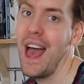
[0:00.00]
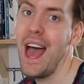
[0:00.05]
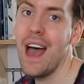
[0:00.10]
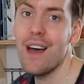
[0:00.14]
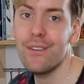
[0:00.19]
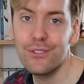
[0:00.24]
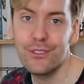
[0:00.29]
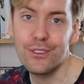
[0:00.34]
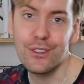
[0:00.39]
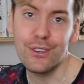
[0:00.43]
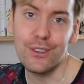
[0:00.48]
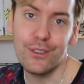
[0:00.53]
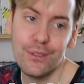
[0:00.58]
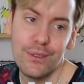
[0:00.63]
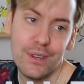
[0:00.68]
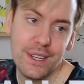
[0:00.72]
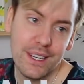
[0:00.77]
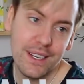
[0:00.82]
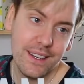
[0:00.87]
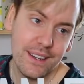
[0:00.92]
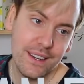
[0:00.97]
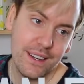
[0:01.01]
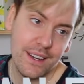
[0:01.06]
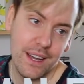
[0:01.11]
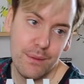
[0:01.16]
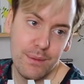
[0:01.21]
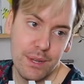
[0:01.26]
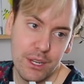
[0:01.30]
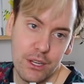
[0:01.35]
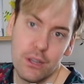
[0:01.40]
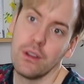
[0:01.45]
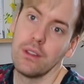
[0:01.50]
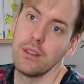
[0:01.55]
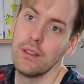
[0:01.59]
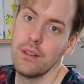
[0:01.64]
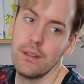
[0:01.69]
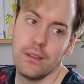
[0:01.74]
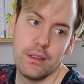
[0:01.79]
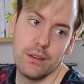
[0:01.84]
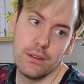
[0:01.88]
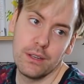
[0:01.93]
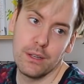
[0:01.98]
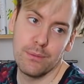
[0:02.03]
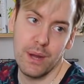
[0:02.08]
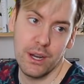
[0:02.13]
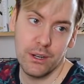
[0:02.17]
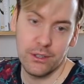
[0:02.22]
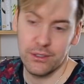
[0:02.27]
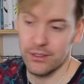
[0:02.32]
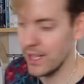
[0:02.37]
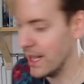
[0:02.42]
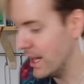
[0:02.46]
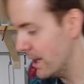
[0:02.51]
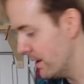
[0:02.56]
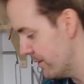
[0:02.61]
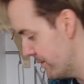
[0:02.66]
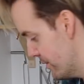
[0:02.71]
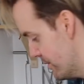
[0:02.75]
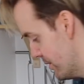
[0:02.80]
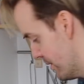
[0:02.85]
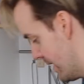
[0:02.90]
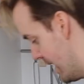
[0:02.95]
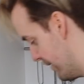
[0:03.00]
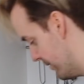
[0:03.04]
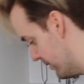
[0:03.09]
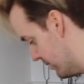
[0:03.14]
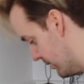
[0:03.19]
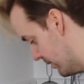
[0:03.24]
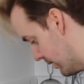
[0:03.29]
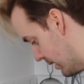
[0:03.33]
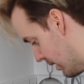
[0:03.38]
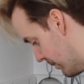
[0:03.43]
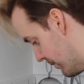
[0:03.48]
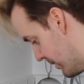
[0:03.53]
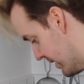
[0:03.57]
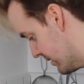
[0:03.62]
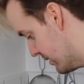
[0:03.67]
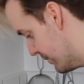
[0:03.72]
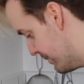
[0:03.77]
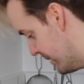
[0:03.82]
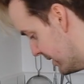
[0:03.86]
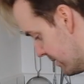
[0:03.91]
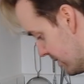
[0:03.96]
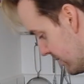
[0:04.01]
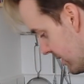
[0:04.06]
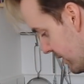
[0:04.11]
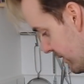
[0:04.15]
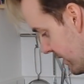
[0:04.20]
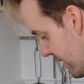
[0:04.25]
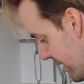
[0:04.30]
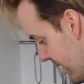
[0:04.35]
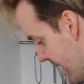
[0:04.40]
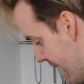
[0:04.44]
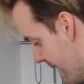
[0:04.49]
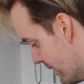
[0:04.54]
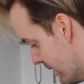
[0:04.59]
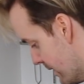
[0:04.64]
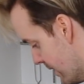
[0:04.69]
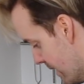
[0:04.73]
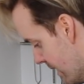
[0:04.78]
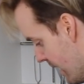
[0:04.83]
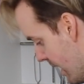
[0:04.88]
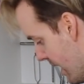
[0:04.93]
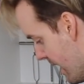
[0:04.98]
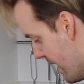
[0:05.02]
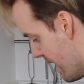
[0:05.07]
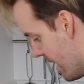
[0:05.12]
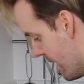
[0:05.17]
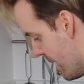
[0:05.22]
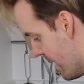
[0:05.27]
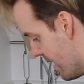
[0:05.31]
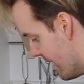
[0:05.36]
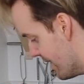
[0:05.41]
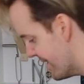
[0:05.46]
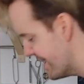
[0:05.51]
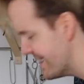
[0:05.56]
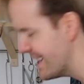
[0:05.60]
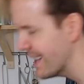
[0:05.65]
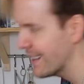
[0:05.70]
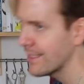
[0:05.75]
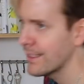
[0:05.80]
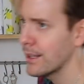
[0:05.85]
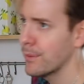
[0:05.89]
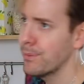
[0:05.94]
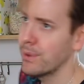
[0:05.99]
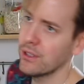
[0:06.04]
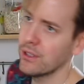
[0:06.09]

have to, cook it by yourself, you don't have to look up recipes and stuff like that. And the next step